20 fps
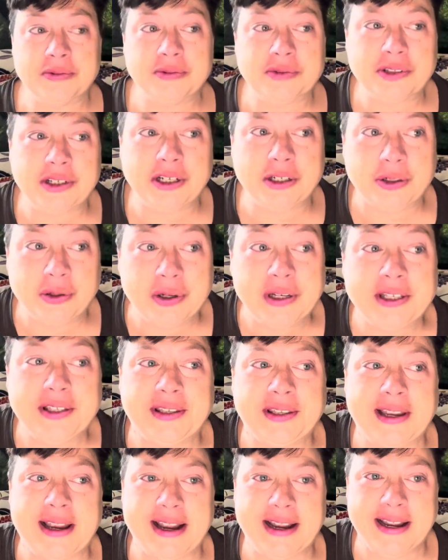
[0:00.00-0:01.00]
The
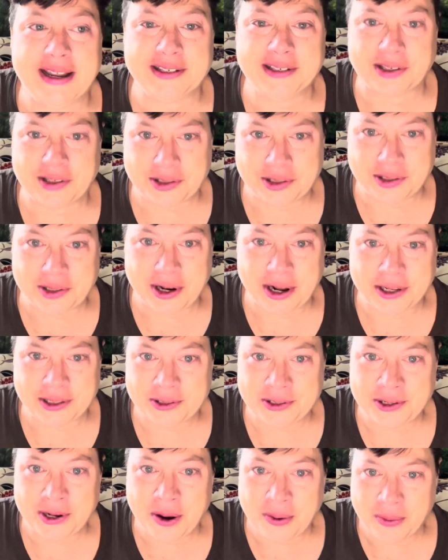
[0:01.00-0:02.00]
good thing is it's not
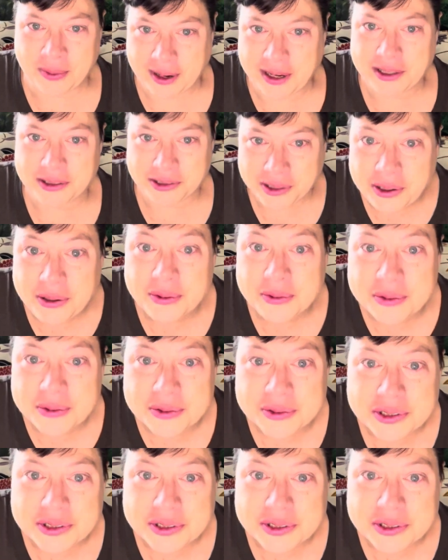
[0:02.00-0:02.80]
snowing, too.